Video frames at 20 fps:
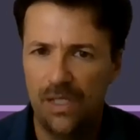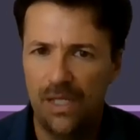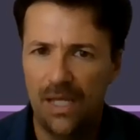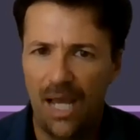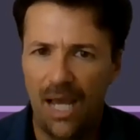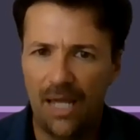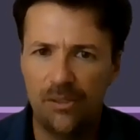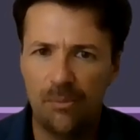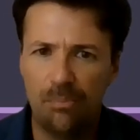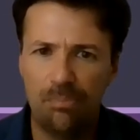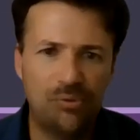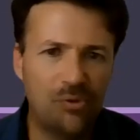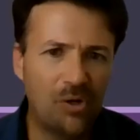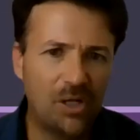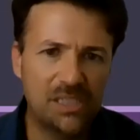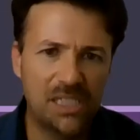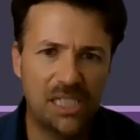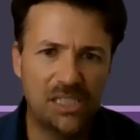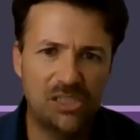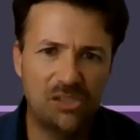And the
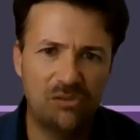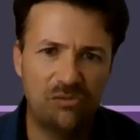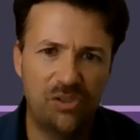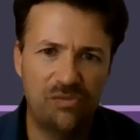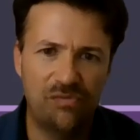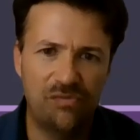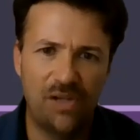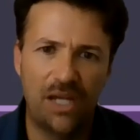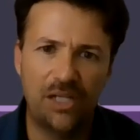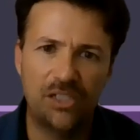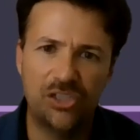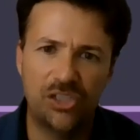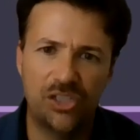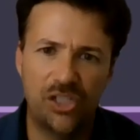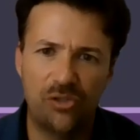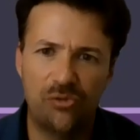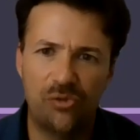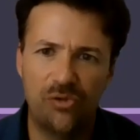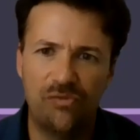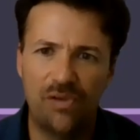process of reflection
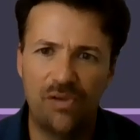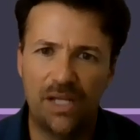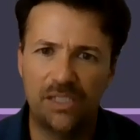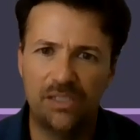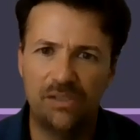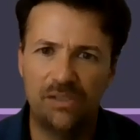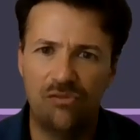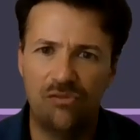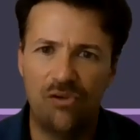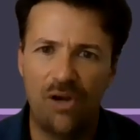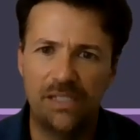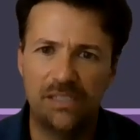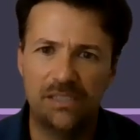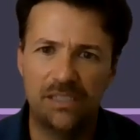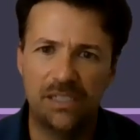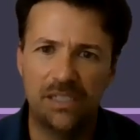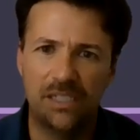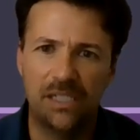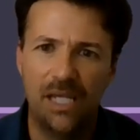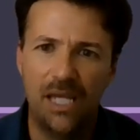and reflective
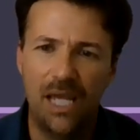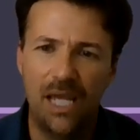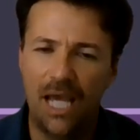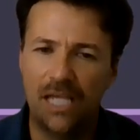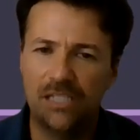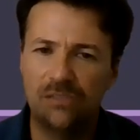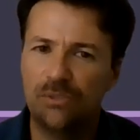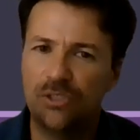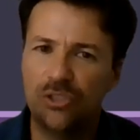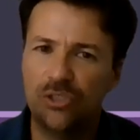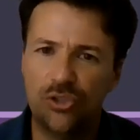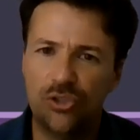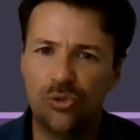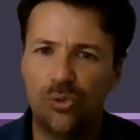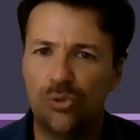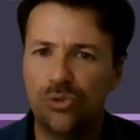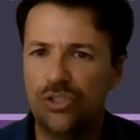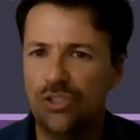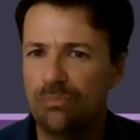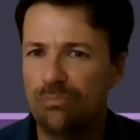writing has been
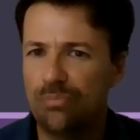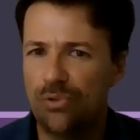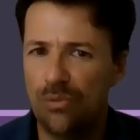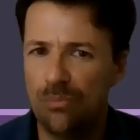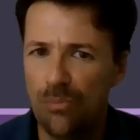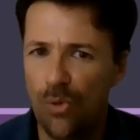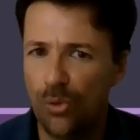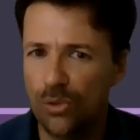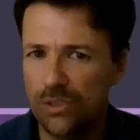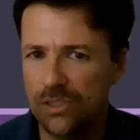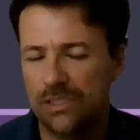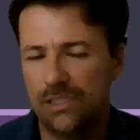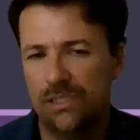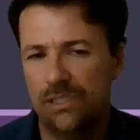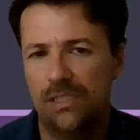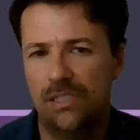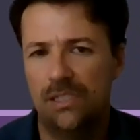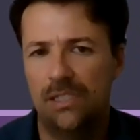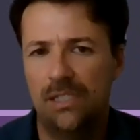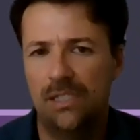shown to promote
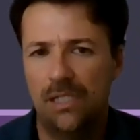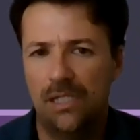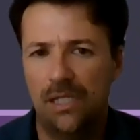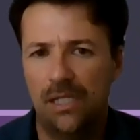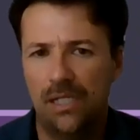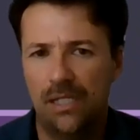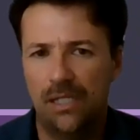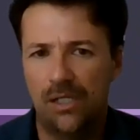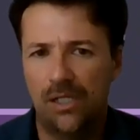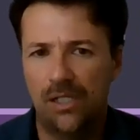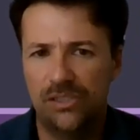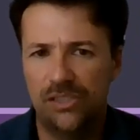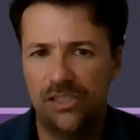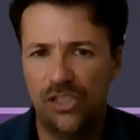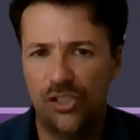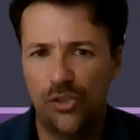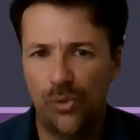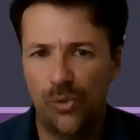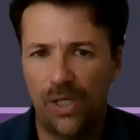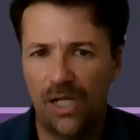
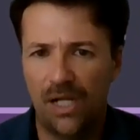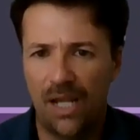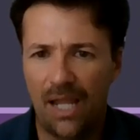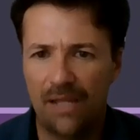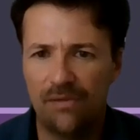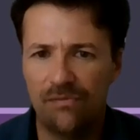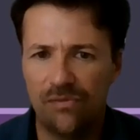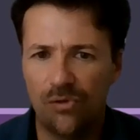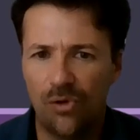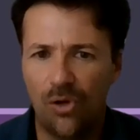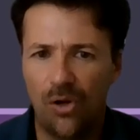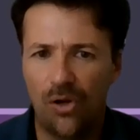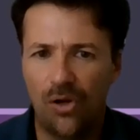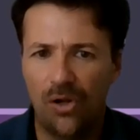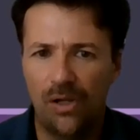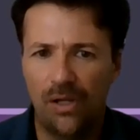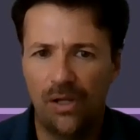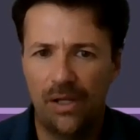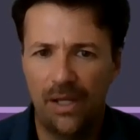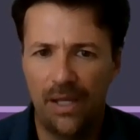continuing lifelong
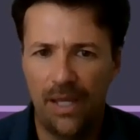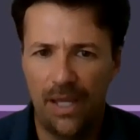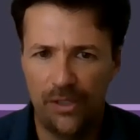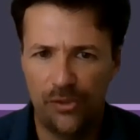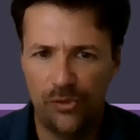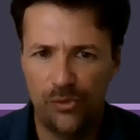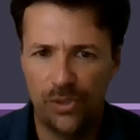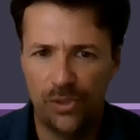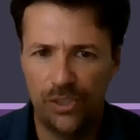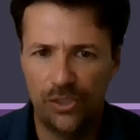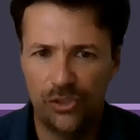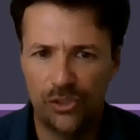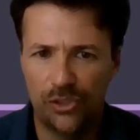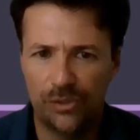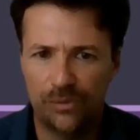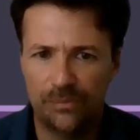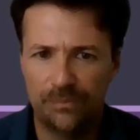education.